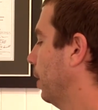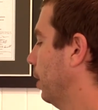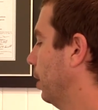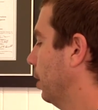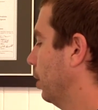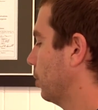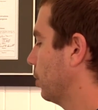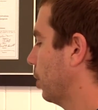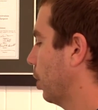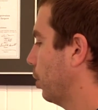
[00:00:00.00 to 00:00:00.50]

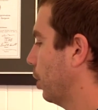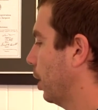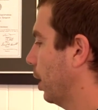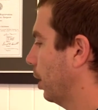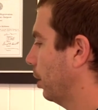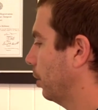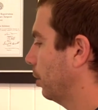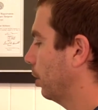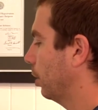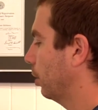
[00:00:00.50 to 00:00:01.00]
So
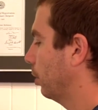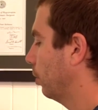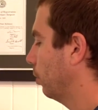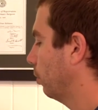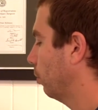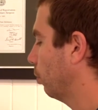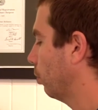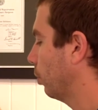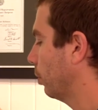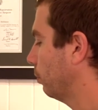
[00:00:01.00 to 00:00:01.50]

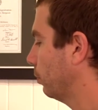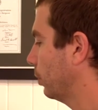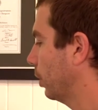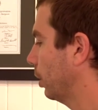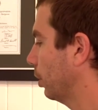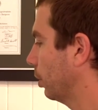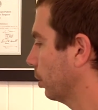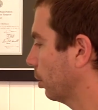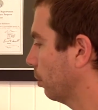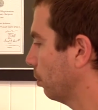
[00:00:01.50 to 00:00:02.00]
then we've
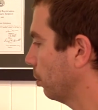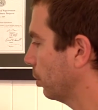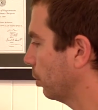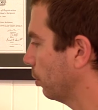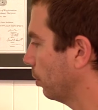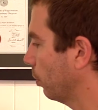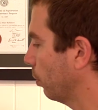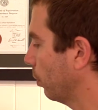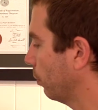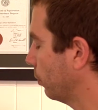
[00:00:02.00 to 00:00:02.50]
done
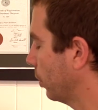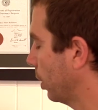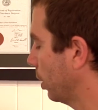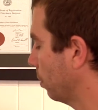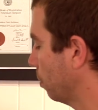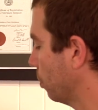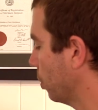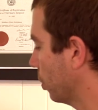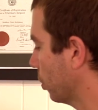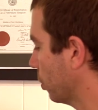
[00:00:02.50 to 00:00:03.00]

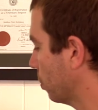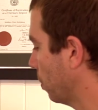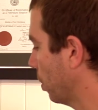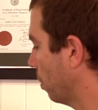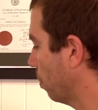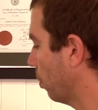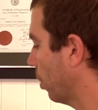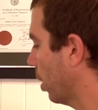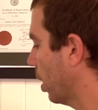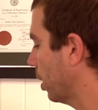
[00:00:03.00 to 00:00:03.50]
the mucous
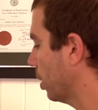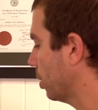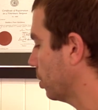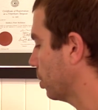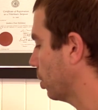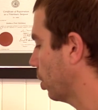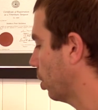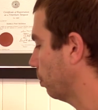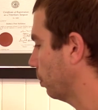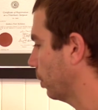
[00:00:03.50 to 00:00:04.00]

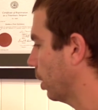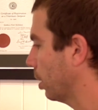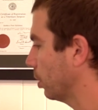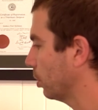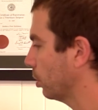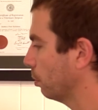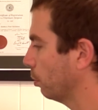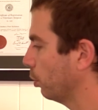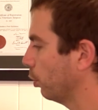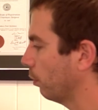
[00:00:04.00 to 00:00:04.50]
membranes. I'm
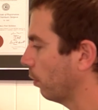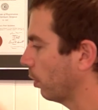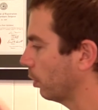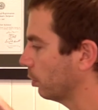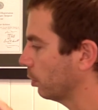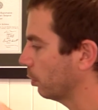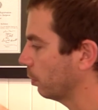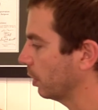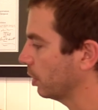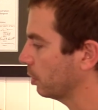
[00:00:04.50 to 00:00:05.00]
going to move
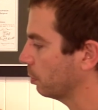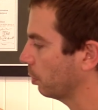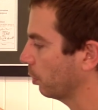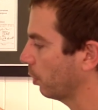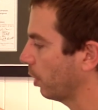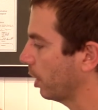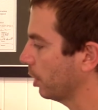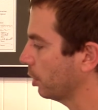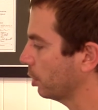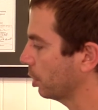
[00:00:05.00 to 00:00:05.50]
on to
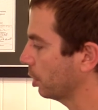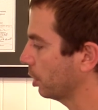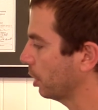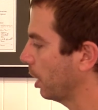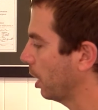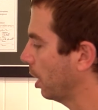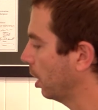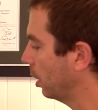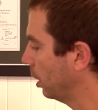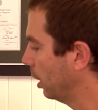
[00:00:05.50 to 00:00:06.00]
respiration
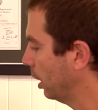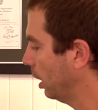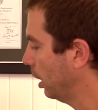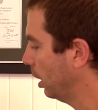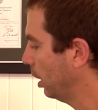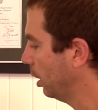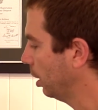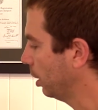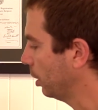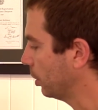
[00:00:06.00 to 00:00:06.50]
now.
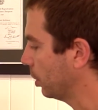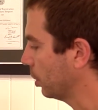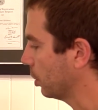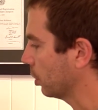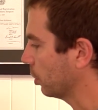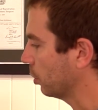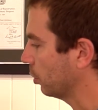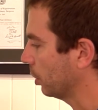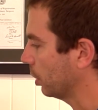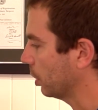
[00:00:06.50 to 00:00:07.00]
This is
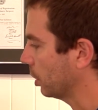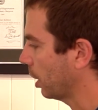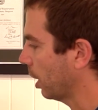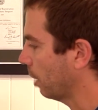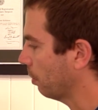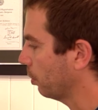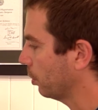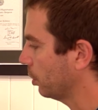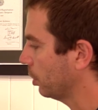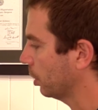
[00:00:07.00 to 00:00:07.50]
a good
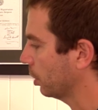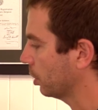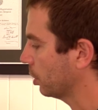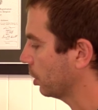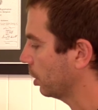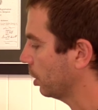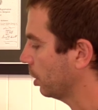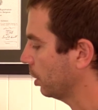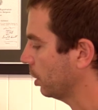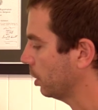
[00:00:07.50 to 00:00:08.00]
example. You can
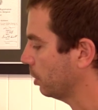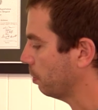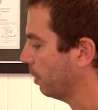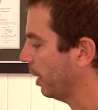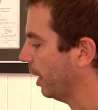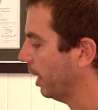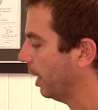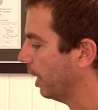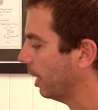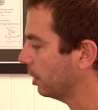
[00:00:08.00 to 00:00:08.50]
see that he's
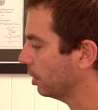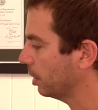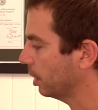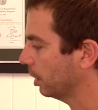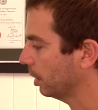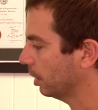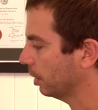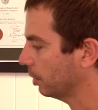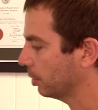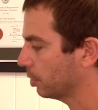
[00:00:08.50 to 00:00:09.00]

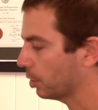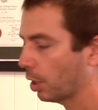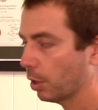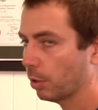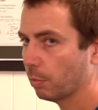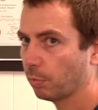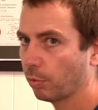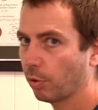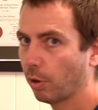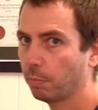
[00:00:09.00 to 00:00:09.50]
panting,
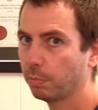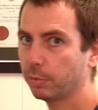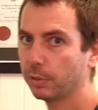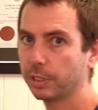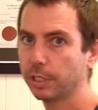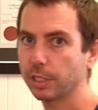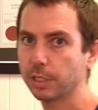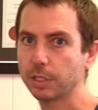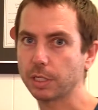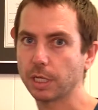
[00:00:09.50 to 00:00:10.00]
so
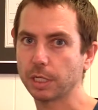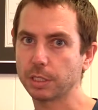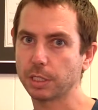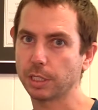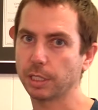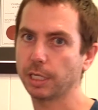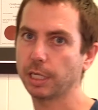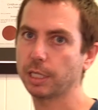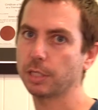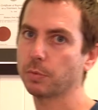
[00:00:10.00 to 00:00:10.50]
properly
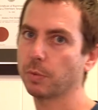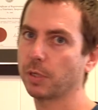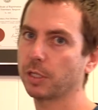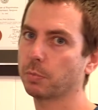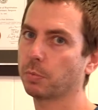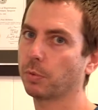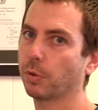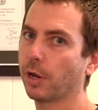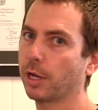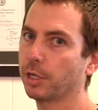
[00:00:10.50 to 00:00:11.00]
assessing his
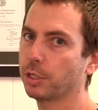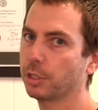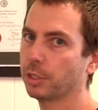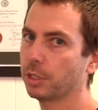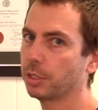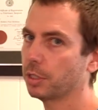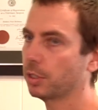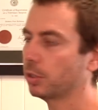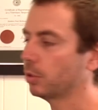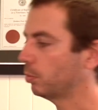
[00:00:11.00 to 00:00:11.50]

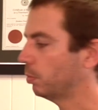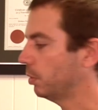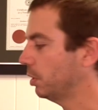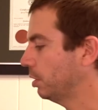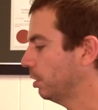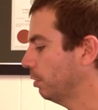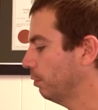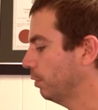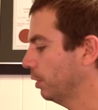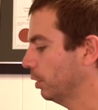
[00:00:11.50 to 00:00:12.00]
respiration is a little
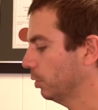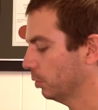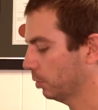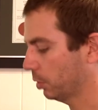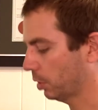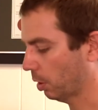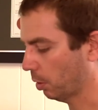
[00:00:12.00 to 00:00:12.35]
bit difficult.